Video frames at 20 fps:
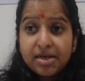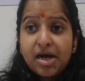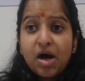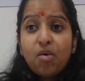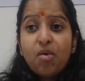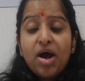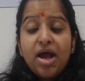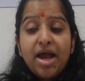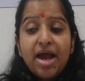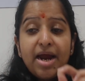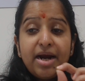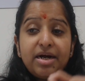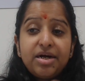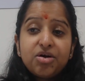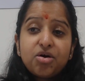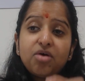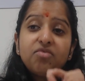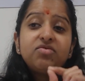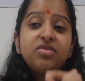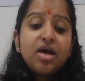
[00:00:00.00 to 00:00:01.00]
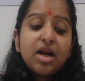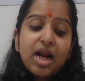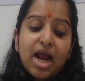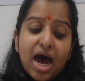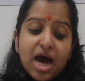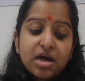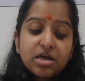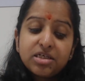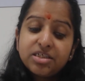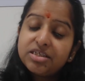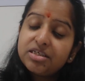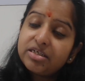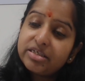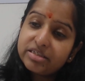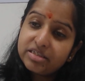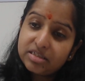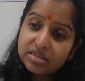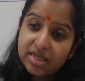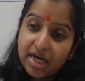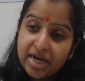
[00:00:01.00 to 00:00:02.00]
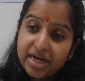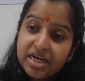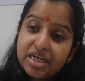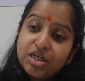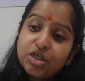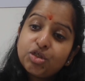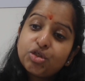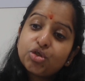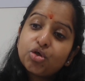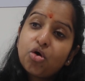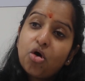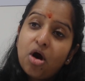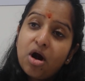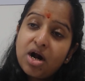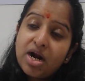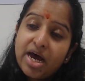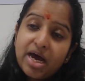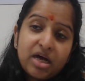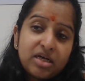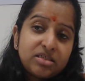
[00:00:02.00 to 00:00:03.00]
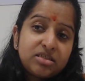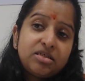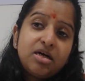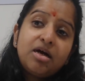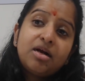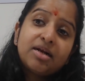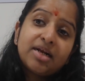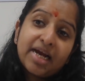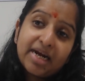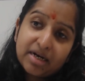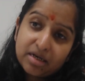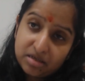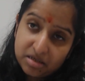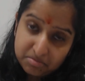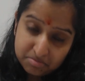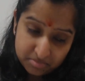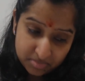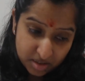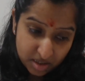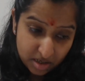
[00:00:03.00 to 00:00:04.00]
Now end of the large intestine is called as the rectum.